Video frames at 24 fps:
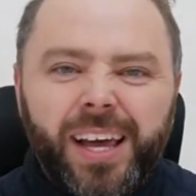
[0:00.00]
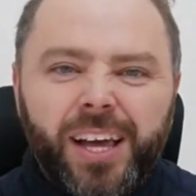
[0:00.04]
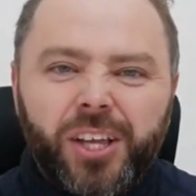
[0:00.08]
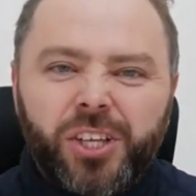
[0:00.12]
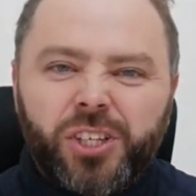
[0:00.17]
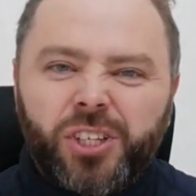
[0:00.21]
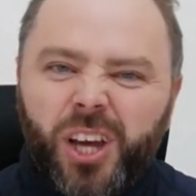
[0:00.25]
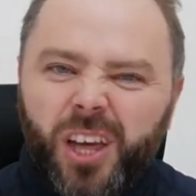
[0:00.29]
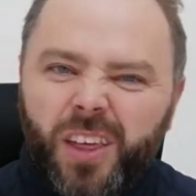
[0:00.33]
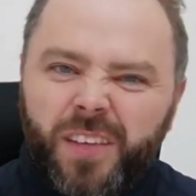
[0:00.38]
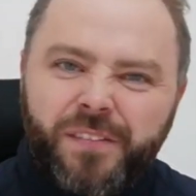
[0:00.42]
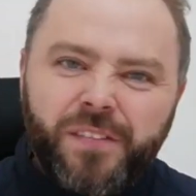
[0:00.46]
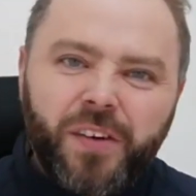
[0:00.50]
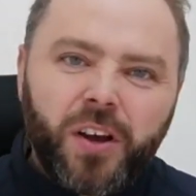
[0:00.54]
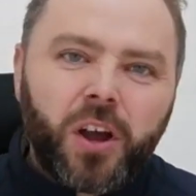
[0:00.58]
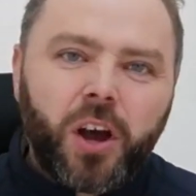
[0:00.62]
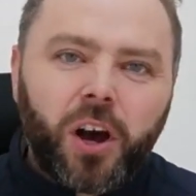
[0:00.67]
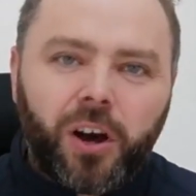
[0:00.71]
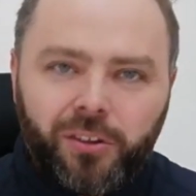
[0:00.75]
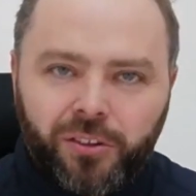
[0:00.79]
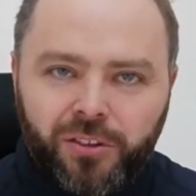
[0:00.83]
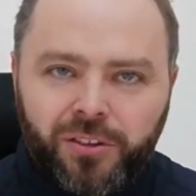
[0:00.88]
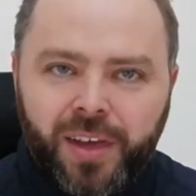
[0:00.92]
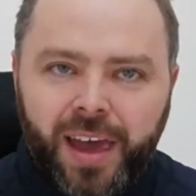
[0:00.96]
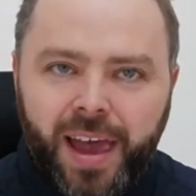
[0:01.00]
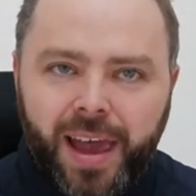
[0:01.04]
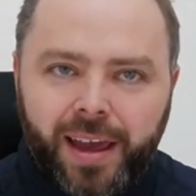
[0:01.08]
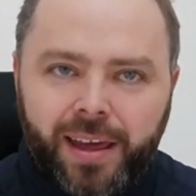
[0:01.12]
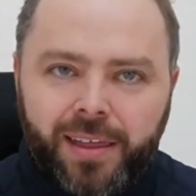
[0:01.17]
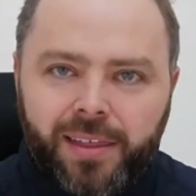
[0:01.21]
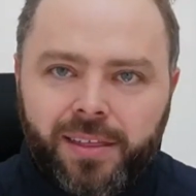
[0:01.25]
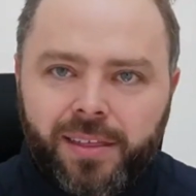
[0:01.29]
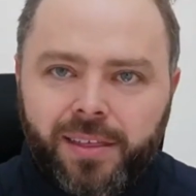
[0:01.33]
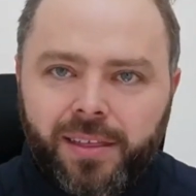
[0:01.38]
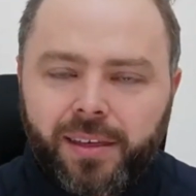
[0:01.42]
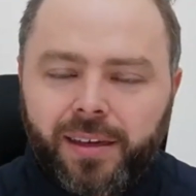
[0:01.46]
Just for
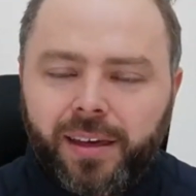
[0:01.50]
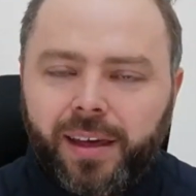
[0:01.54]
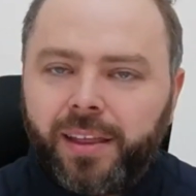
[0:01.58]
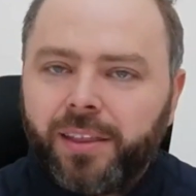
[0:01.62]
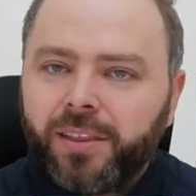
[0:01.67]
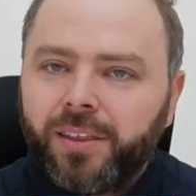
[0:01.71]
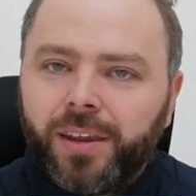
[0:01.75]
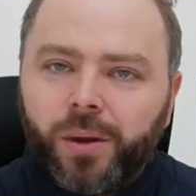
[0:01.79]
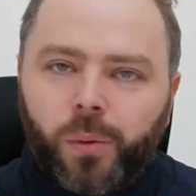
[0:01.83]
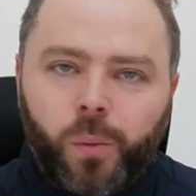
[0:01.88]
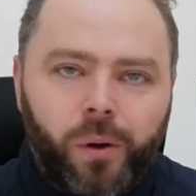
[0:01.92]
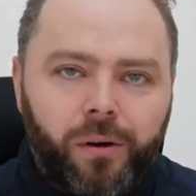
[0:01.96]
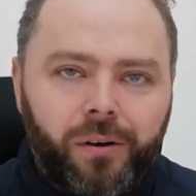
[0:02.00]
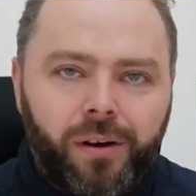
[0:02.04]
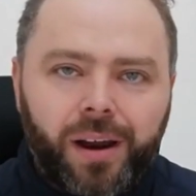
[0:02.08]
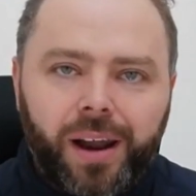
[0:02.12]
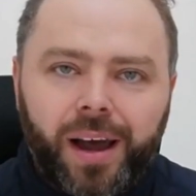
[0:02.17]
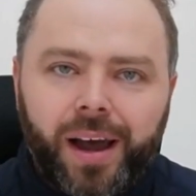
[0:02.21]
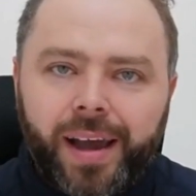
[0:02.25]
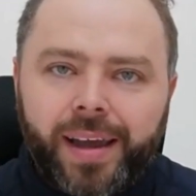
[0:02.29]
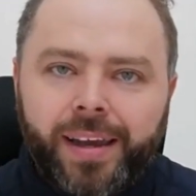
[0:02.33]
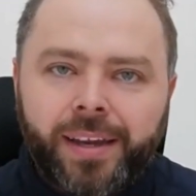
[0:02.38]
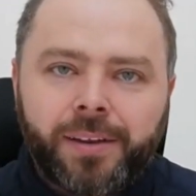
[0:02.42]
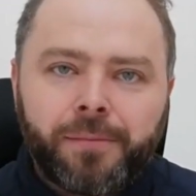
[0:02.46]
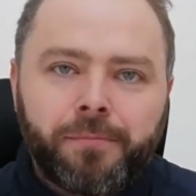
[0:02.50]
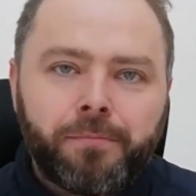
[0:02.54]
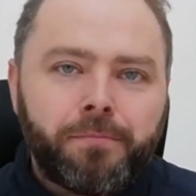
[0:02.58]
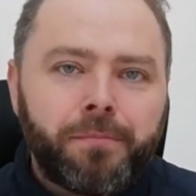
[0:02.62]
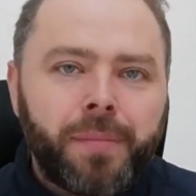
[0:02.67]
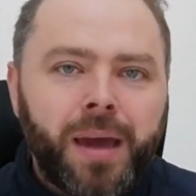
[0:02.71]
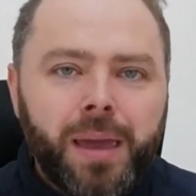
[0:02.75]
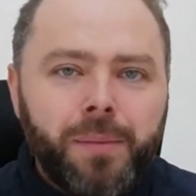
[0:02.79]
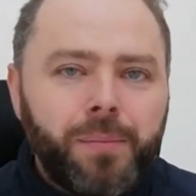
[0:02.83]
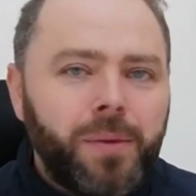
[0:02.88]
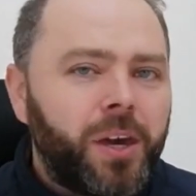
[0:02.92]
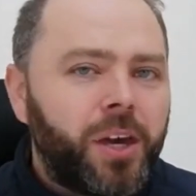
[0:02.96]
context, and so that we're aligned,
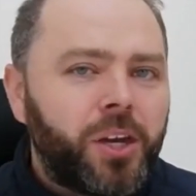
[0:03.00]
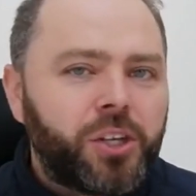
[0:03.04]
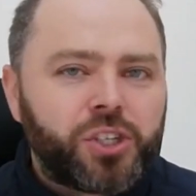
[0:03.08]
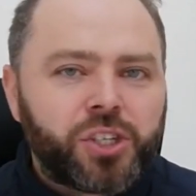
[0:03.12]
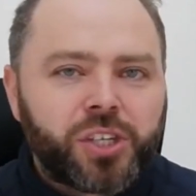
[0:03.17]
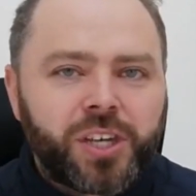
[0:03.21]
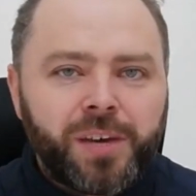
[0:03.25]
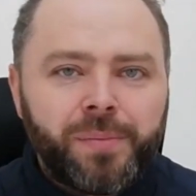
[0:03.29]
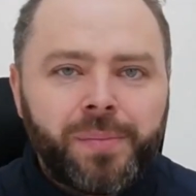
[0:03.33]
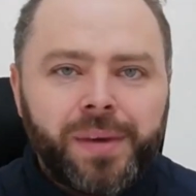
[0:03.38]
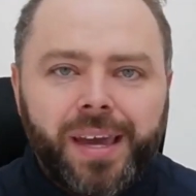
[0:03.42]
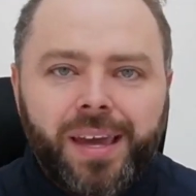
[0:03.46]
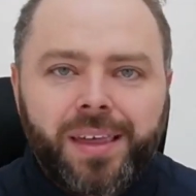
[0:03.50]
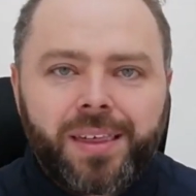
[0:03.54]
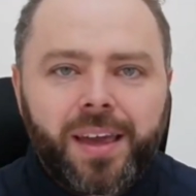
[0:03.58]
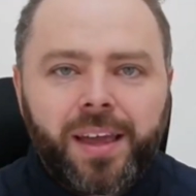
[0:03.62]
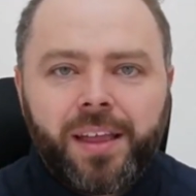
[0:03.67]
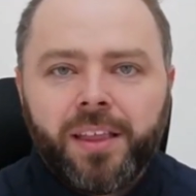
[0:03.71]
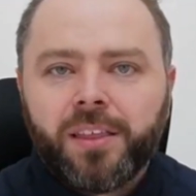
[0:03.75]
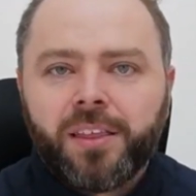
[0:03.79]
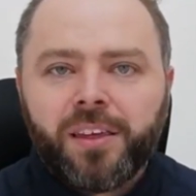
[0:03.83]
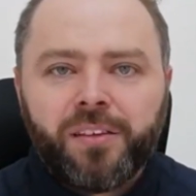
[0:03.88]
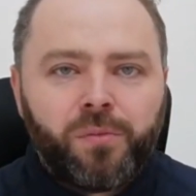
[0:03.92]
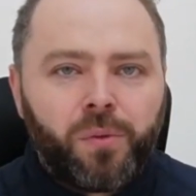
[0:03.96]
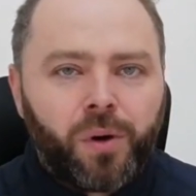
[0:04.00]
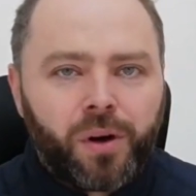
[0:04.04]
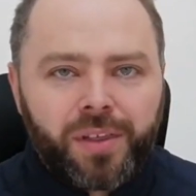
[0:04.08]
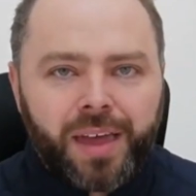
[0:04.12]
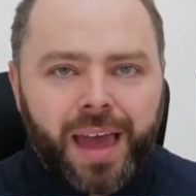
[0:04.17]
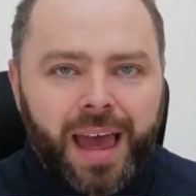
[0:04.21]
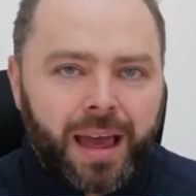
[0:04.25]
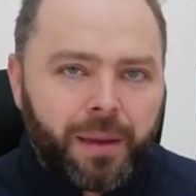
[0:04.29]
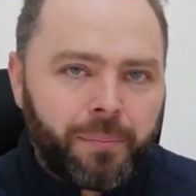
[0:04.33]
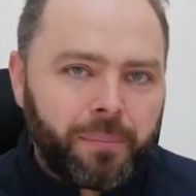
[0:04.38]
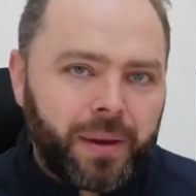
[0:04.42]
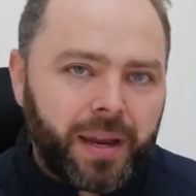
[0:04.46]
maybe you could just give me a sense of what's
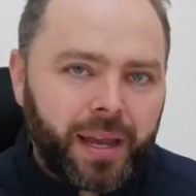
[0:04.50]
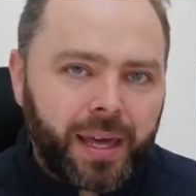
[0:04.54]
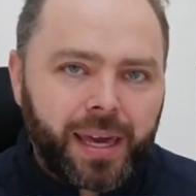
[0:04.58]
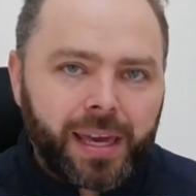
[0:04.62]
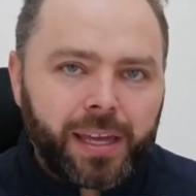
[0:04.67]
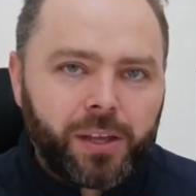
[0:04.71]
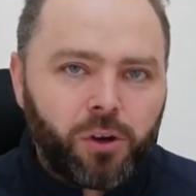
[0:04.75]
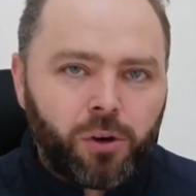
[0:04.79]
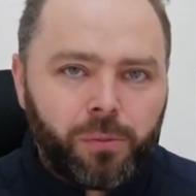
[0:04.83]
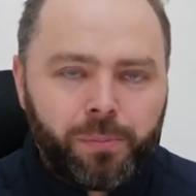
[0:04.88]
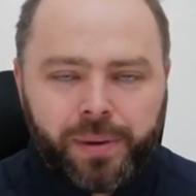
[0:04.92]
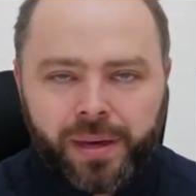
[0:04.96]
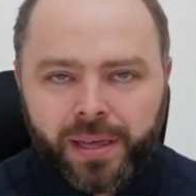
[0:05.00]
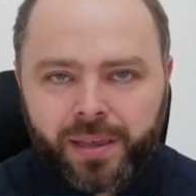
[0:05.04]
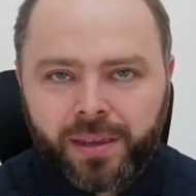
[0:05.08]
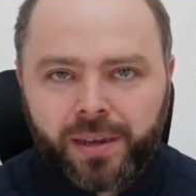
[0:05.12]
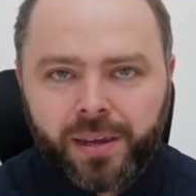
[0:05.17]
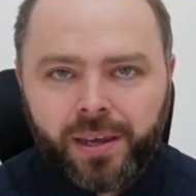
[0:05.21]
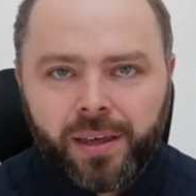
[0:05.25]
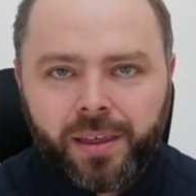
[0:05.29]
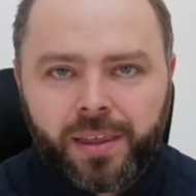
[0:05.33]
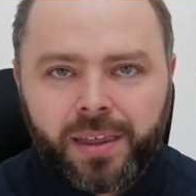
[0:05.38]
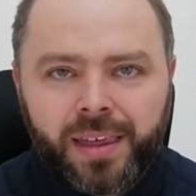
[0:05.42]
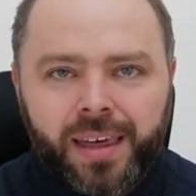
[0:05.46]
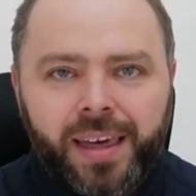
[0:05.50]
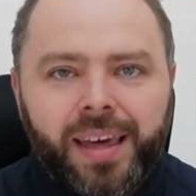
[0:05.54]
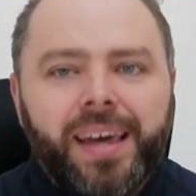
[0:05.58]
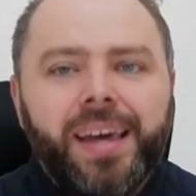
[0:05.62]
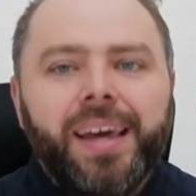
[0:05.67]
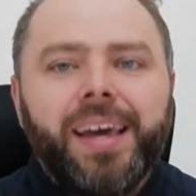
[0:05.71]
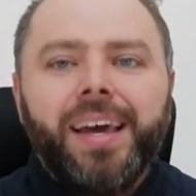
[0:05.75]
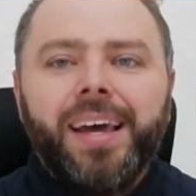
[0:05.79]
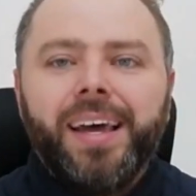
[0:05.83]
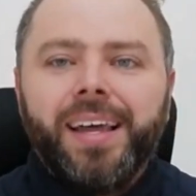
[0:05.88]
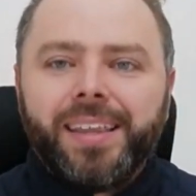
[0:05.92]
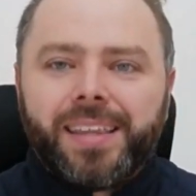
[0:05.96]
happening in your business
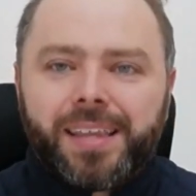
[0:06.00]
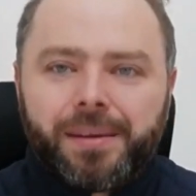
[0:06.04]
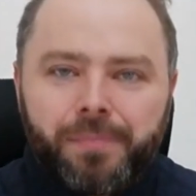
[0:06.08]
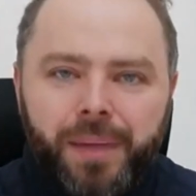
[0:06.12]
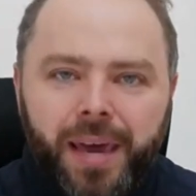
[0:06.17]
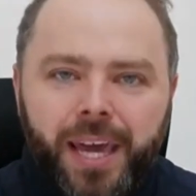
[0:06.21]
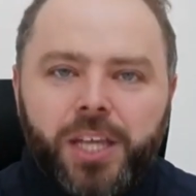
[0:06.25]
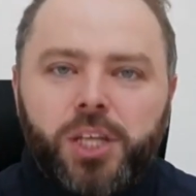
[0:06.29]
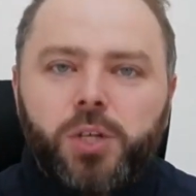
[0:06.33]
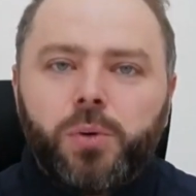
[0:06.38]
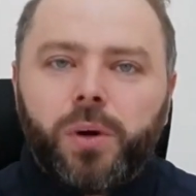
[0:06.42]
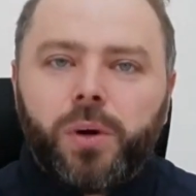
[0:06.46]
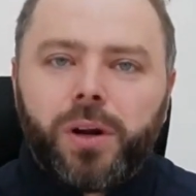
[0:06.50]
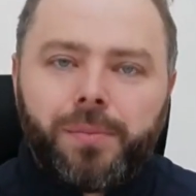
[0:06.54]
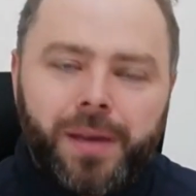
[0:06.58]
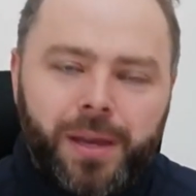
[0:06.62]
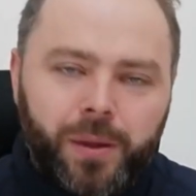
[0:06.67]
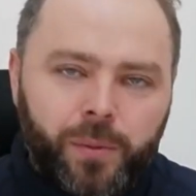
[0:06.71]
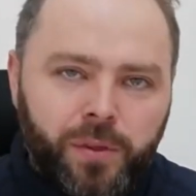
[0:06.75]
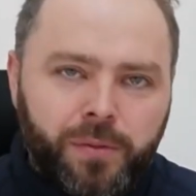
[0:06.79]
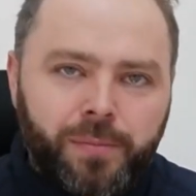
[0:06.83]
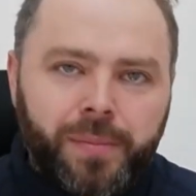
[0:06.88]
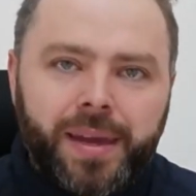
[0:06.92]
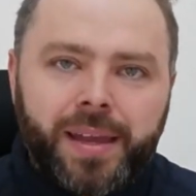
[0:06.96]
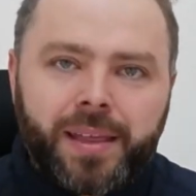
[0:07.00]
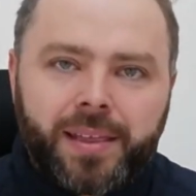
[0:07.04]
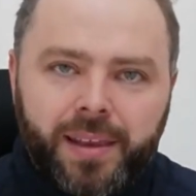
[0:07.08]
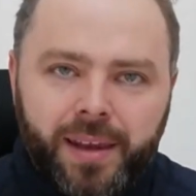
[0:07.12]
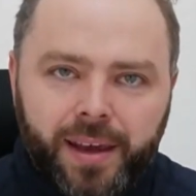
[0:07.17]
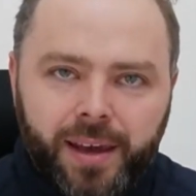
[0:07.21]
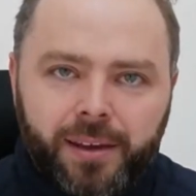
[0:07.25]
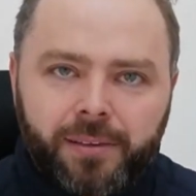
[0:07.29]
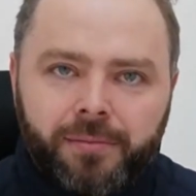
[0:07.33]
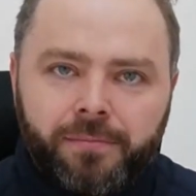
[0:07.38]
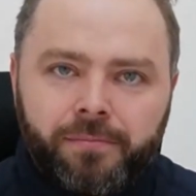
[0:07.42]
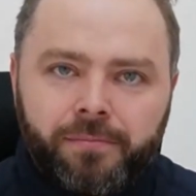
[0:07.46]
that made you want to meet with me today.